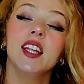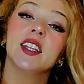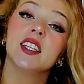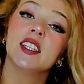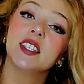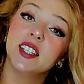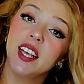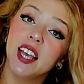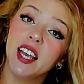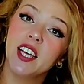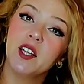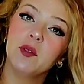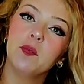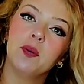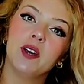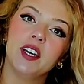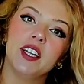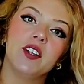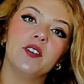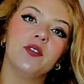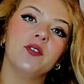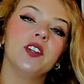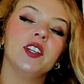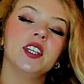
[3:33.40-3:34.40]
The second
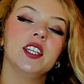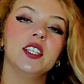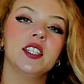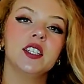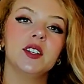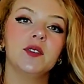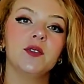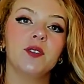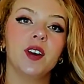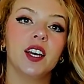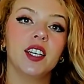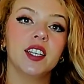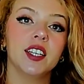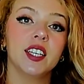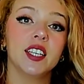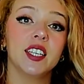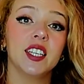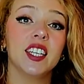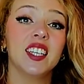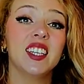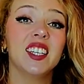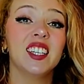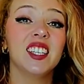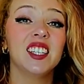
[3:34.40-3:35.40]
benefit is the fact that
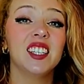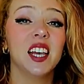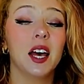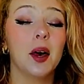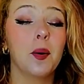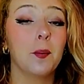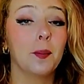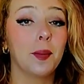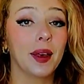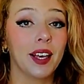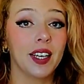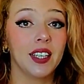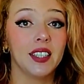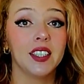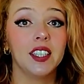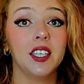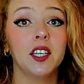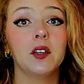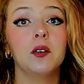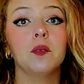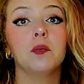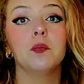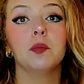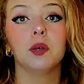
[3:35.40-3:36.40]
it is
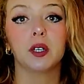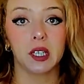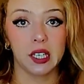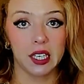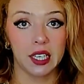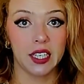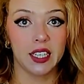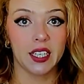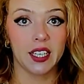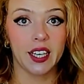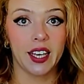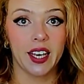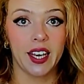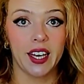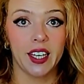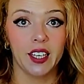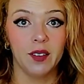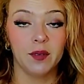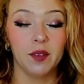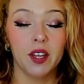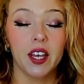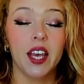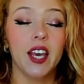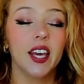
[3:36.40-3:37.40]
amazing barrier
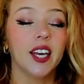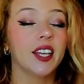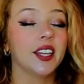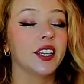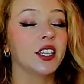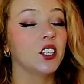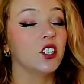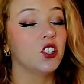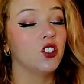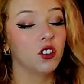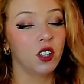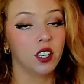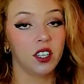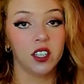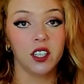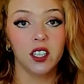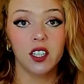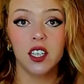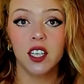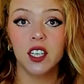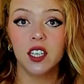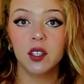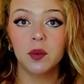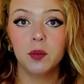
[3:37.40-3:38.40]
care. It is
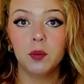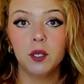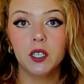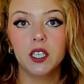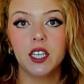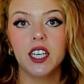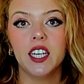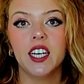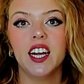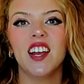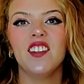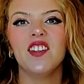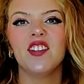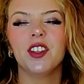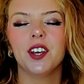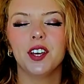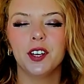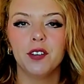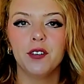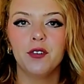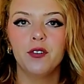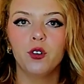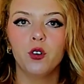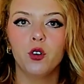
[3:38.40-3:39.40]
strengthening the barrier, and
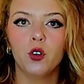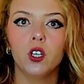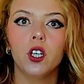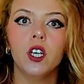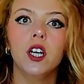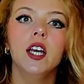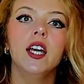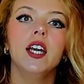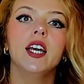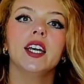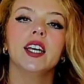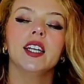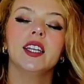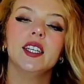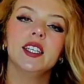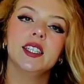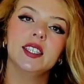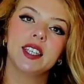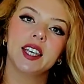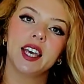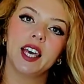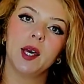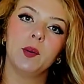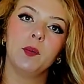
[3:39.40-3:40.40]
therefore it is
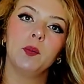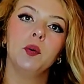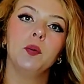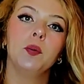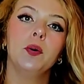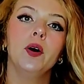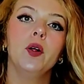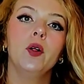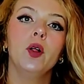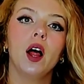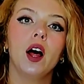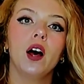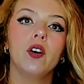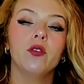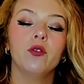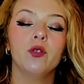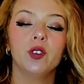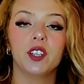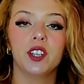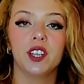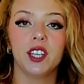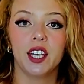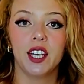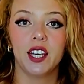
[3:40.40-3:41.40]
capable of
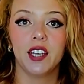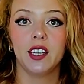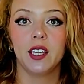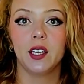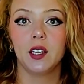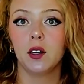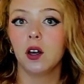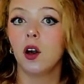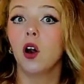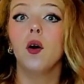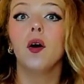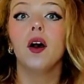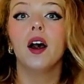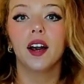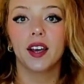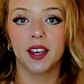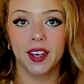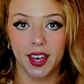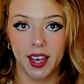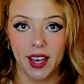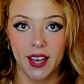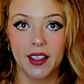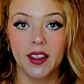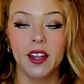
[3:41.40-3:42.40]
retaining,
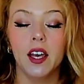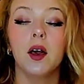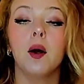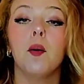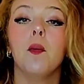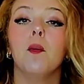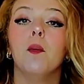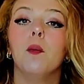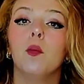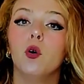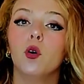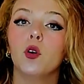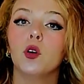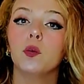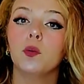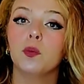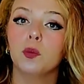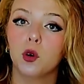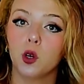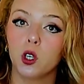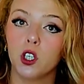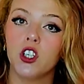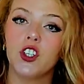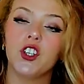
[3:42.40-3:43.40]
again, more
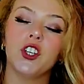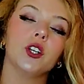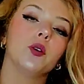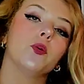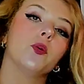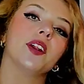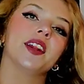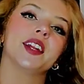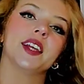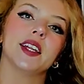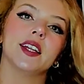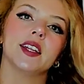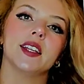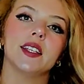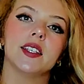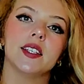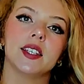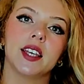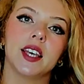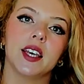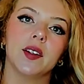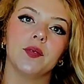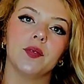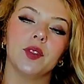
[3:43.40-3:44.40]
moisture within the
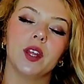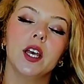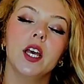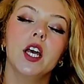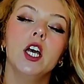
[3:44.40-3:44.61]
skin.